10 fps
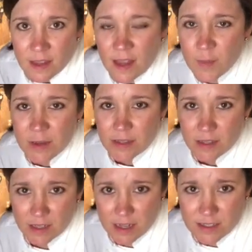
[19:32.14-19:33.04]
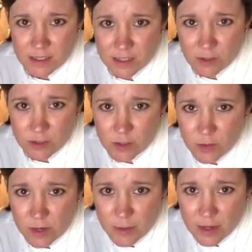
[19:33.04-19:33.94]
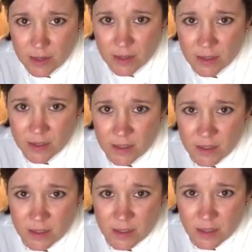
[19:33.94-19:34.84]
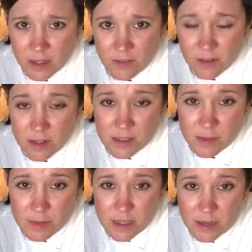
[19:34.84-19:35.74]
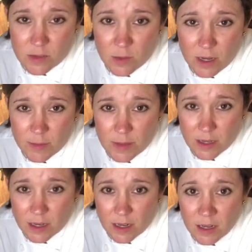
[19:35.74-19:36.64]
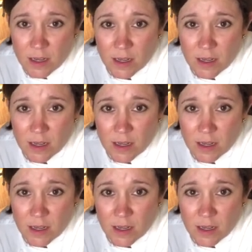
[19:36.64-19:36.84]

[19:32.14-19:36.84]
I'm gonna get glasses. Don't you worry about it. Even instant potatoes will help thicken it.